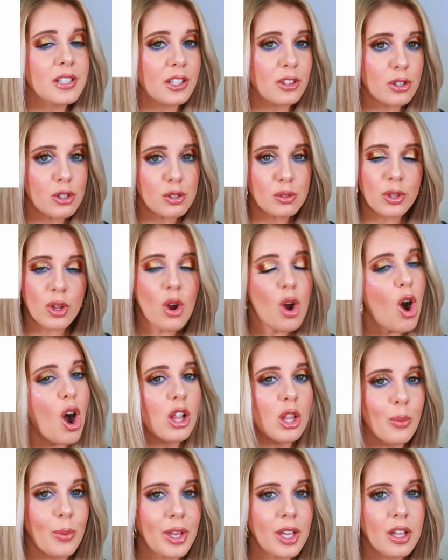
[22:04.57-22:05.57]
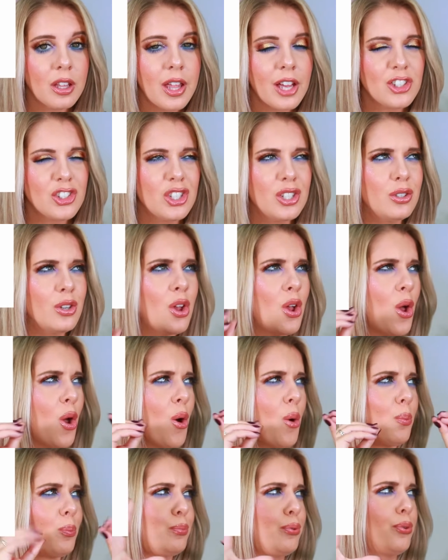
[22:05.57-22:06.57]
Like their, their Halloween collection.
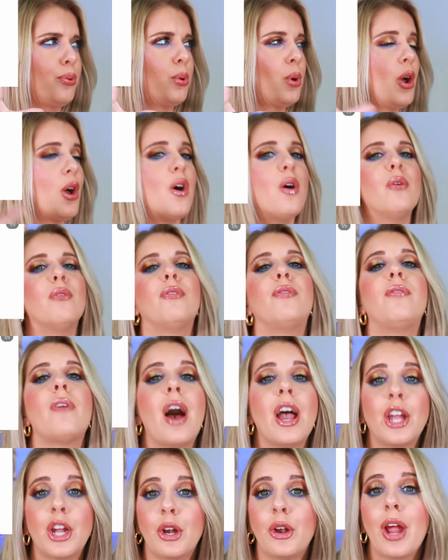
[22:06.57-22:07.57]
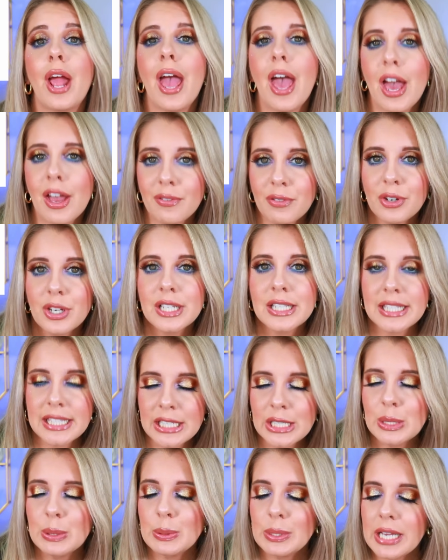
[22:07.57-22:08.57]
Pfft fire every
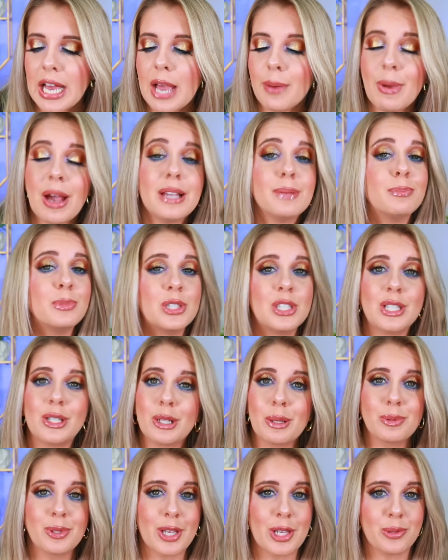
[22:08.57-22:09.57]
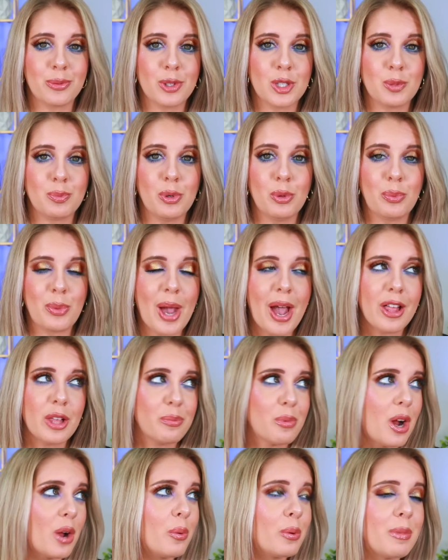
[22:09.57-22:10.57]
single time. I'm still obsessed with this boot
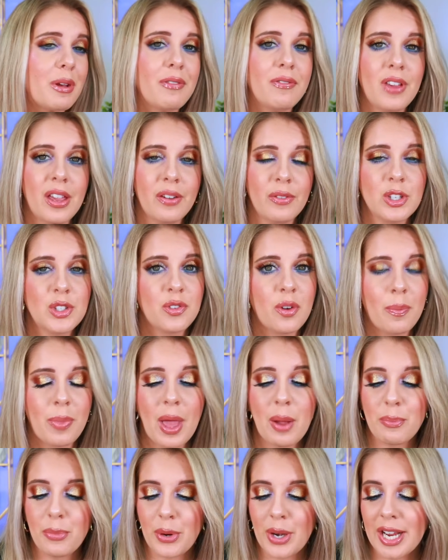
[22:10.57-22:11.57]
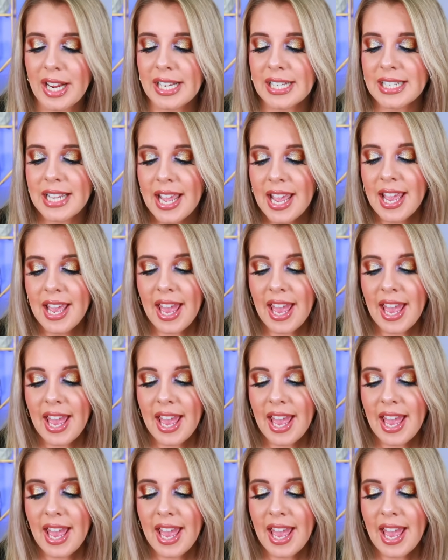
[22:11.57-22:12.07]
palette, probably one of my favorites from that brand.